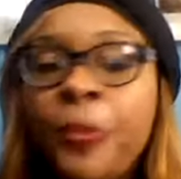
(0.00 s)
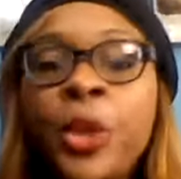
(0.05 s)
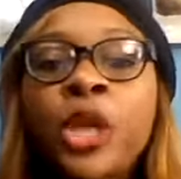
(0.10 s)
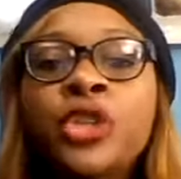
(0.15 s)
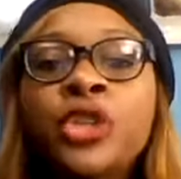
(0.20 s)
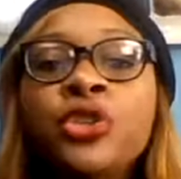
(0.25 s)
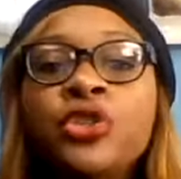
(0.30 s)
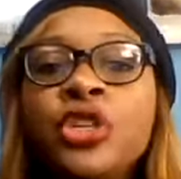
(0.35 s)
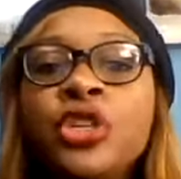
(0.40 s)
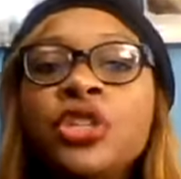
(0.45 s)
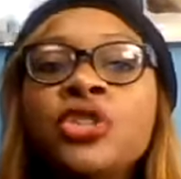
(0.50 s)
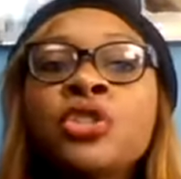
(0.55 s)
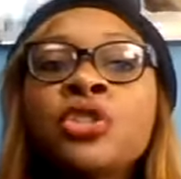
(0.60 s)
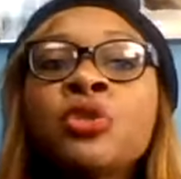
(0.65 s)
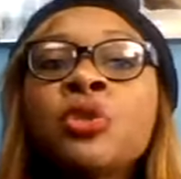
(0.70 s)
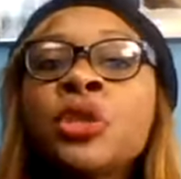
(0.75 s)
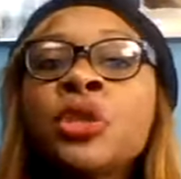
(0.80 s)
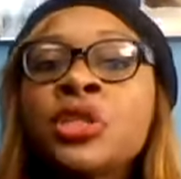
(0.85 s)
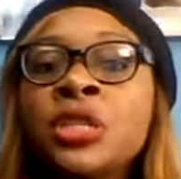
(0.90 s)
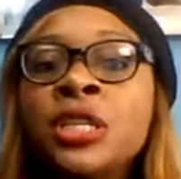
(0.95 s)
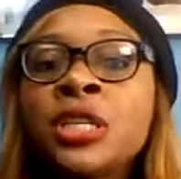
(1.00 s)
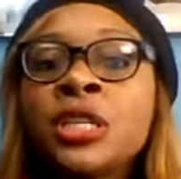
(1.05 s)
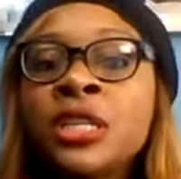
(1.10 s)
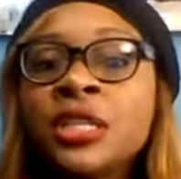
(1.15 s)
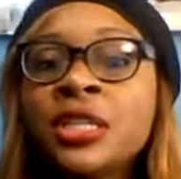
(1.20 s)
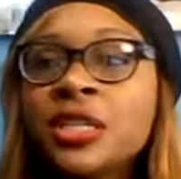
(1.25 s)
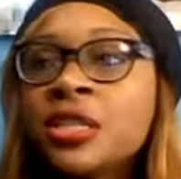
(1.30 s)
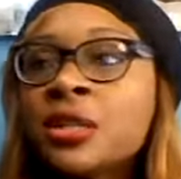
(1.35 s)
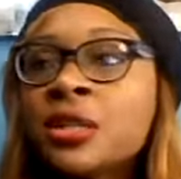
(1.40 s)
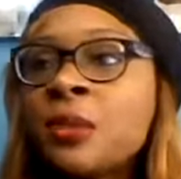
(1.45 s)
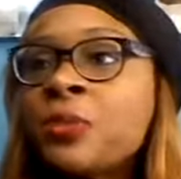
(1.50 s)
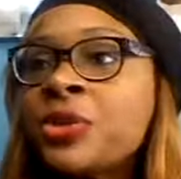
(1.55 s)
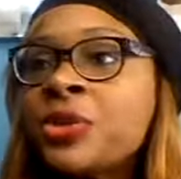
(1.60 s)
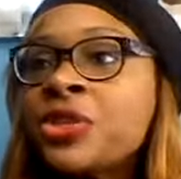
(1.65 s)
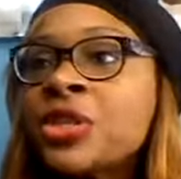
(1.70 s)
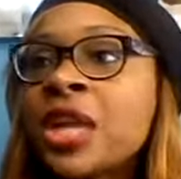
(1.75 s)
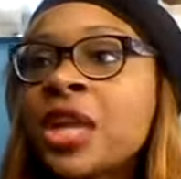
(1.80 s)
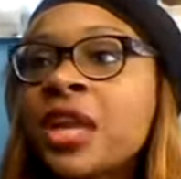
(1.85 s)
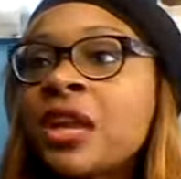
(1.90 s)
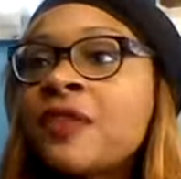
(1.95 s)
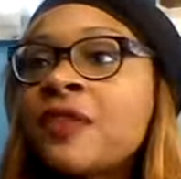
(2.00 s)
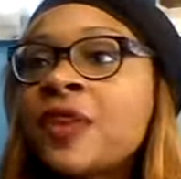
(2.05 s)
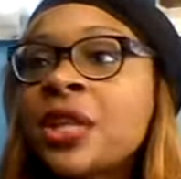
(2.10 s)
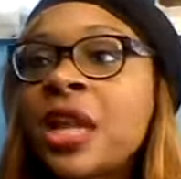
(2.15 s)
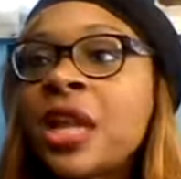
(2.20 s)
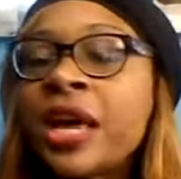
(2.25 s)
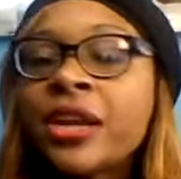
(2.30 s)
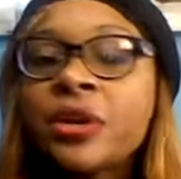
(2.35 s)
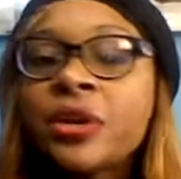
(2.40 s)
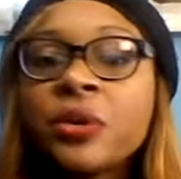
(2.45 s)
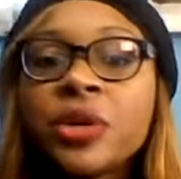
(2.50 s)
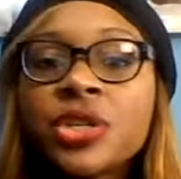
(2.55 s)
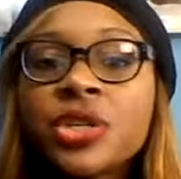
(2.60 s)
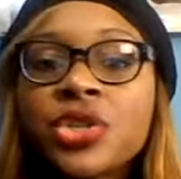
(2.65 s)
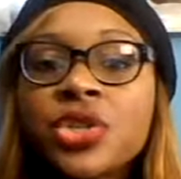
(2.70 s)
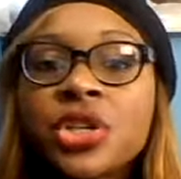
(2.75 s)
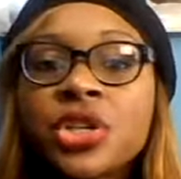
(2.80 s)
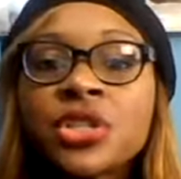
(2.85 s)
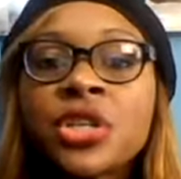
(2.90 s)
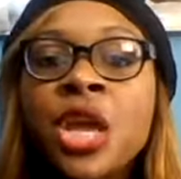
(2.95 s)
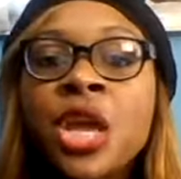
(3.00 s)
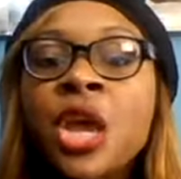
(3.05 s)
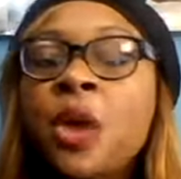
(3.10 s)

This is the mistake of a lot of Christians.